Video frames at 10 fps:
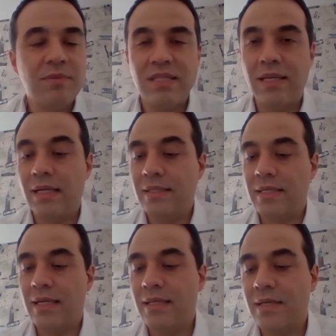
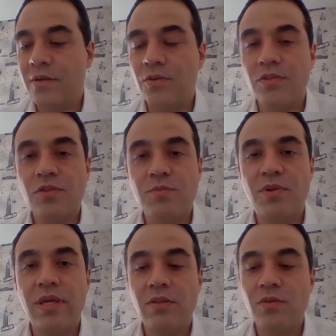solve
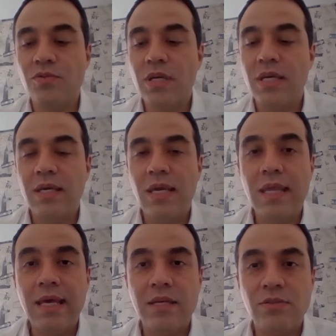conflicts.
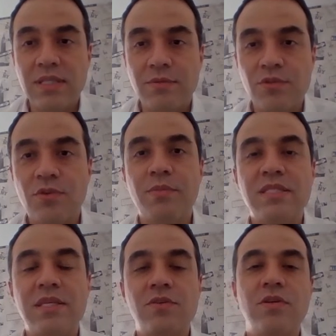There
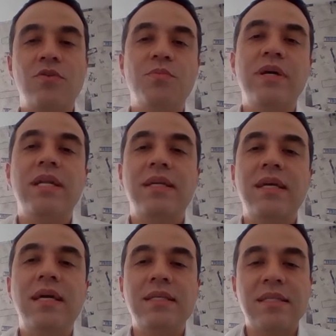are different
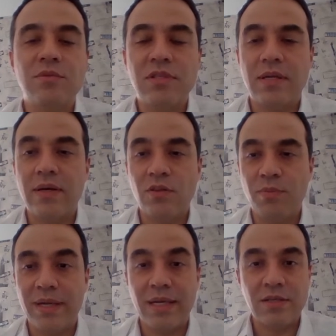clans, there are
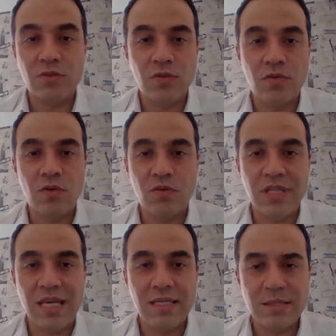different
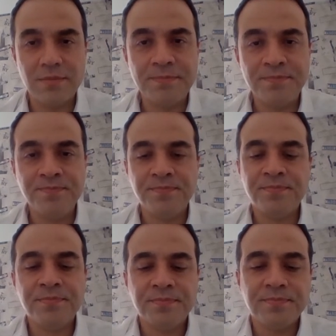entities.
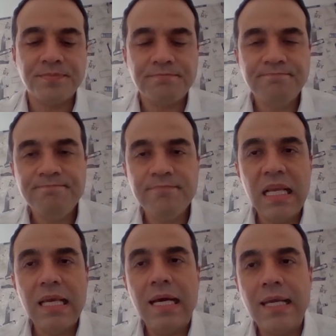Among them, there can
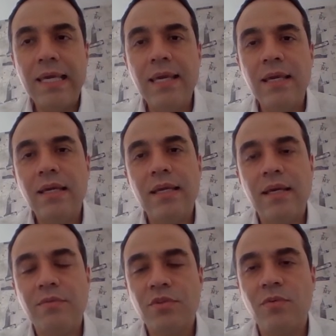be
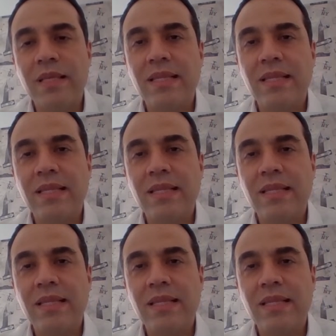disputes